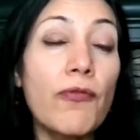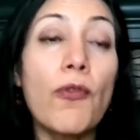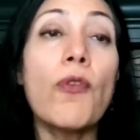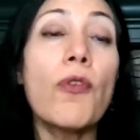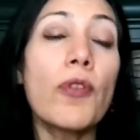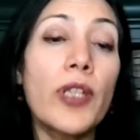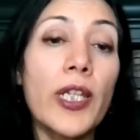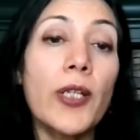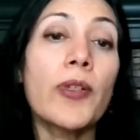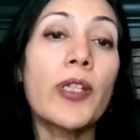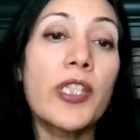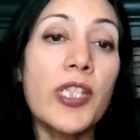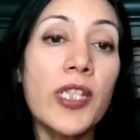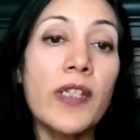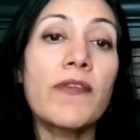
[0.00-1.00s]
before they
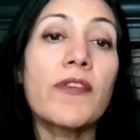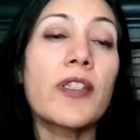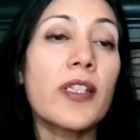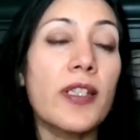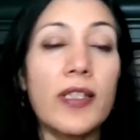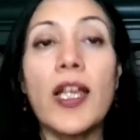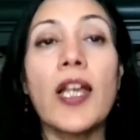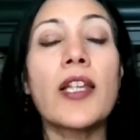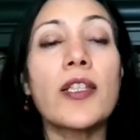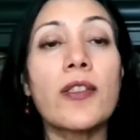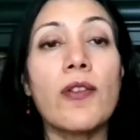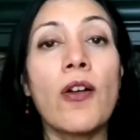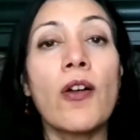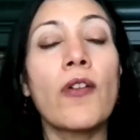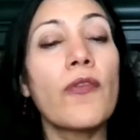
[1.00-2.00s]
could achieve
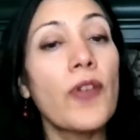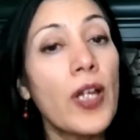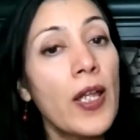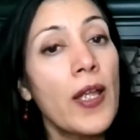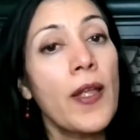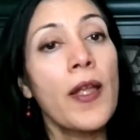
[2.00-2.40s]
success of,